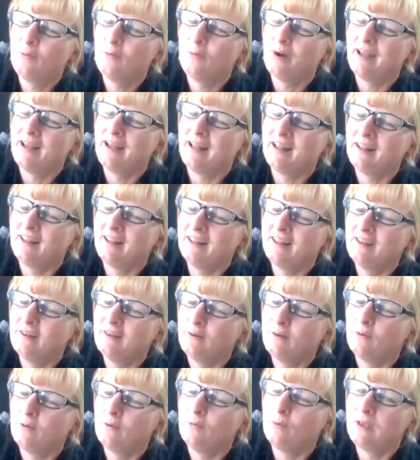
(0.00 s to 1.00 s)
Well,
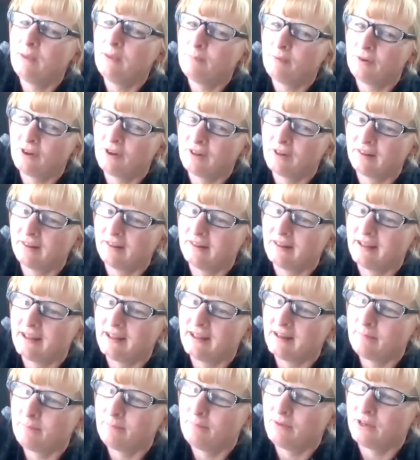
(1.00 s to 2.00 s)
we bought a lot
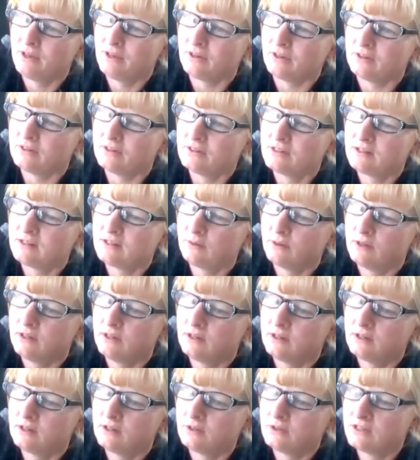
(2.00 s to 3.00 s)
of beers. So
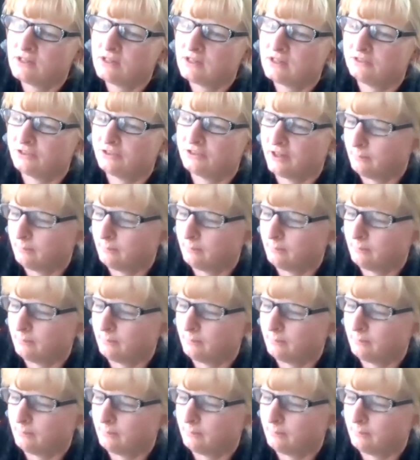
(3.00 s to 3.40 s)
here goes the